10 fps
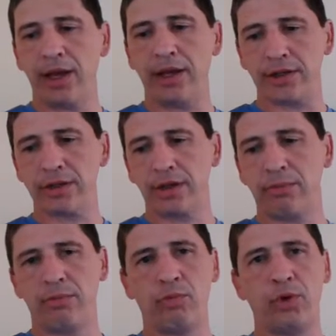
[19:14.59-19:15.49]
is
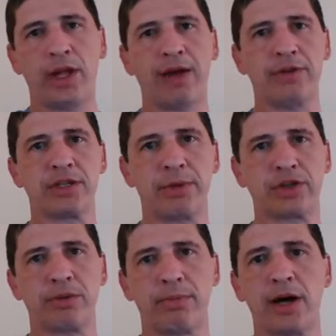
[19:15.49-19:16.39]
when they have these
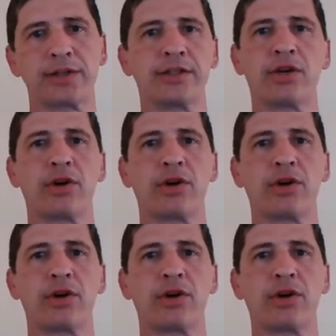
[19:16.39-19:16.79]
special boxes